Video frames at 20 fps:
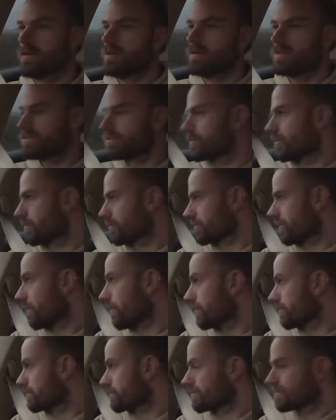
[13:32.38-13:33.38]
as long as I
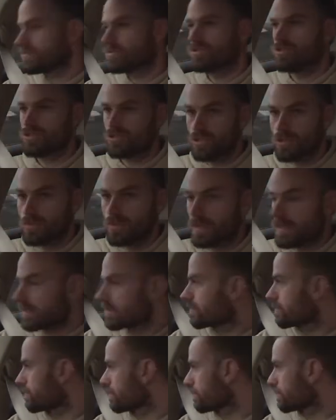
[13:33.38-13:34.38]
wasn't stupid,
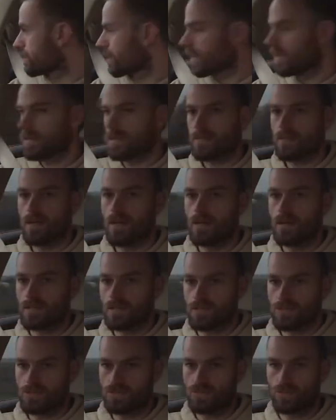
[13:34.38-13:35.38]
but I
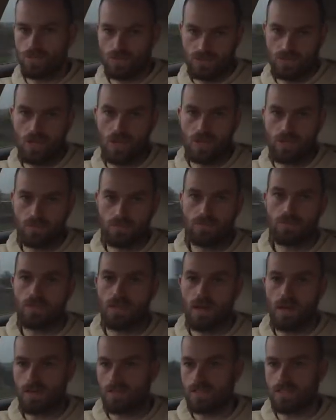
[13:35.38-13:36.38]
could sort of tow
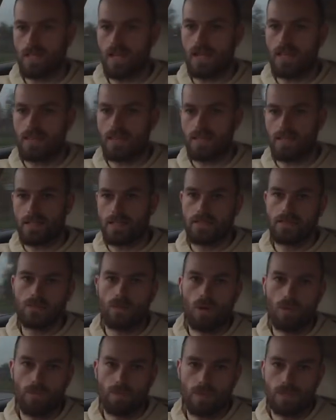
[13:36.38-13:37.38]
largely anything and
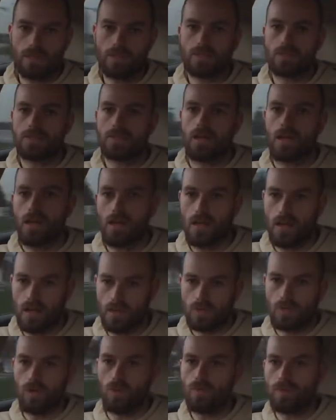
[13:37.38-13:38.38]

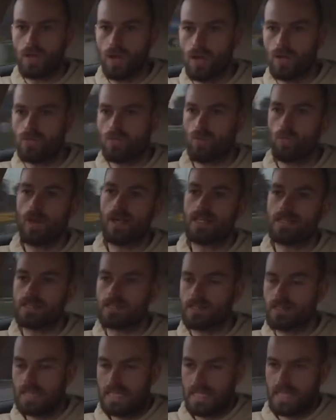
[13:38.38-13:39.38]
not be overweight.
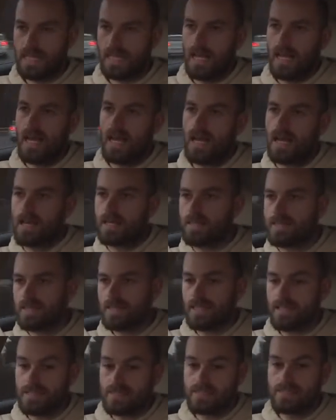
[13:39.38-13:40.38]

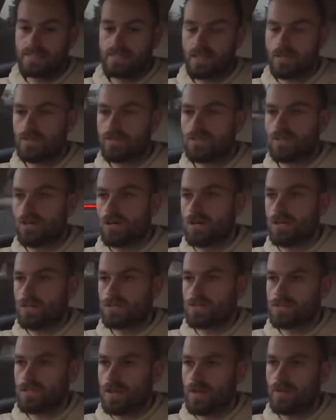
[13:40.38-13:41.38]
This has only got a
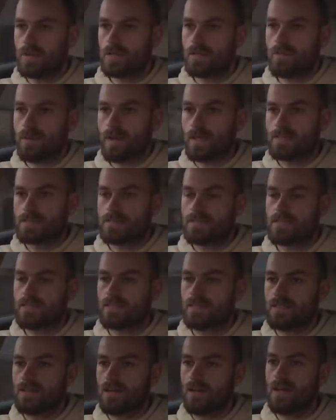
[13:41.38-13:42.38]
towing
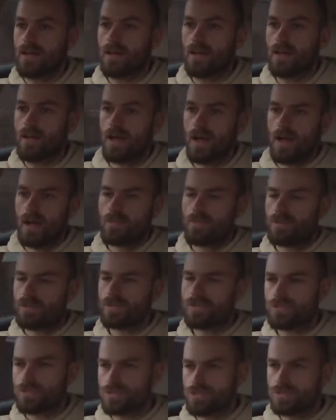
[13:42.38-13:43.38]
capacity, pretty
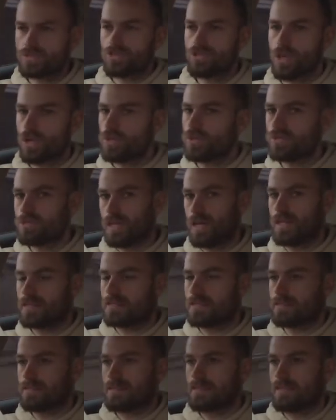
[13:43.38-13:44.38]
sure it's 2
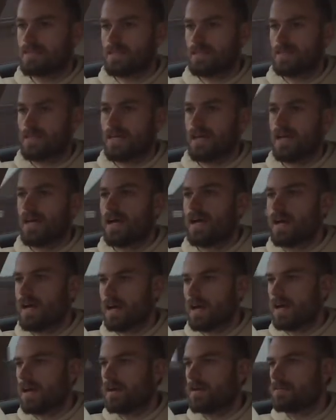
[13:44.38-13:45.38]
tons,
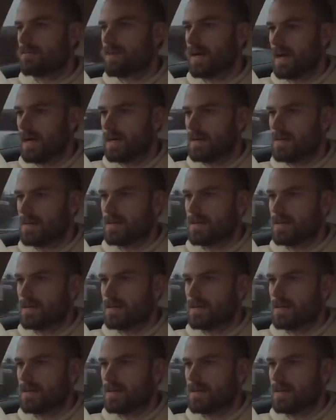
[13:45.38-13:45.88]
but